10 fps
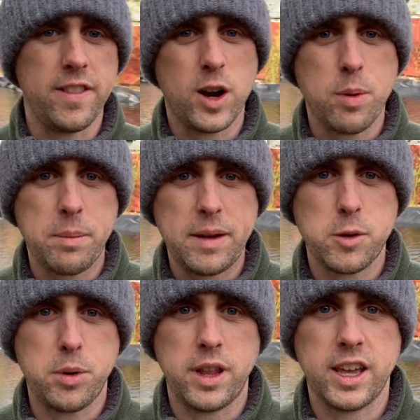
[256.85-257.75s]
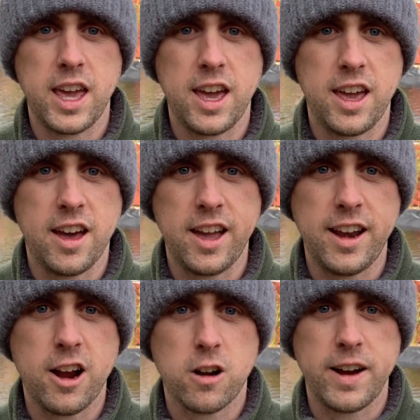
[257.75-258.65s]
And then I'll probably have to put like a uh, an
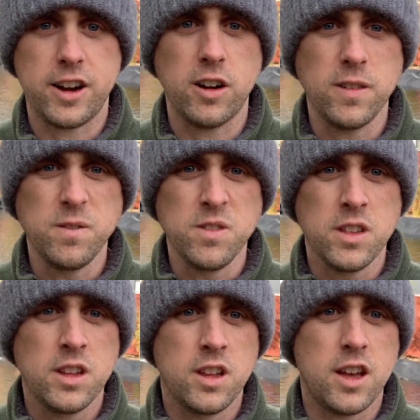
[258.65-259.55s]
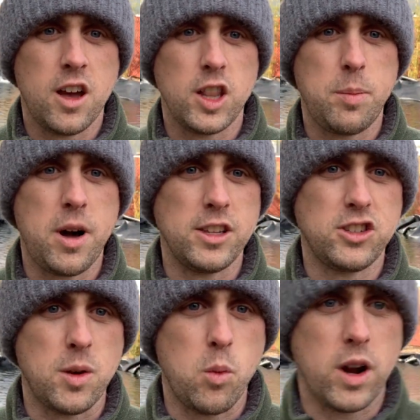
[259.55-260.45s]
aerator uh, on the pond
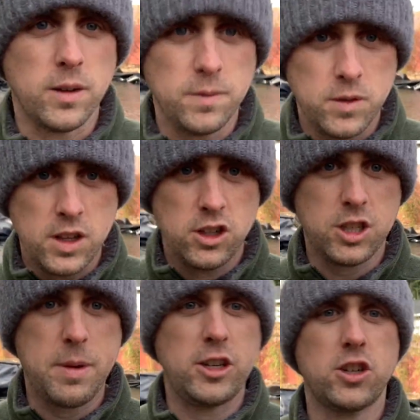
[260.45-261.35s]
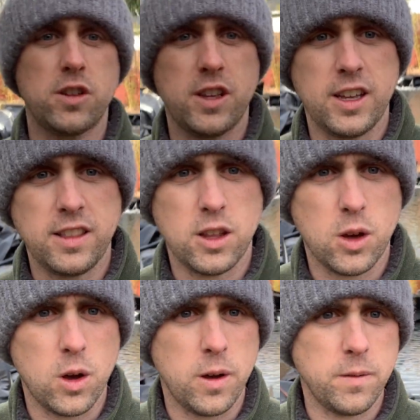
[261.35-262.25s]
somewhere just to make sure that
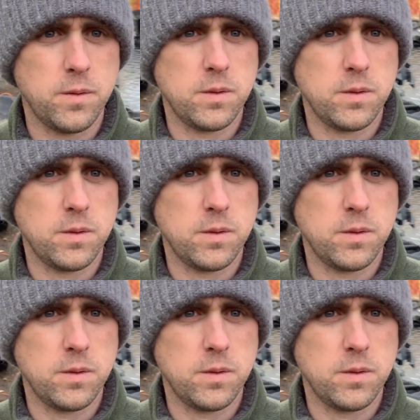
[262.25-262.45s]
the,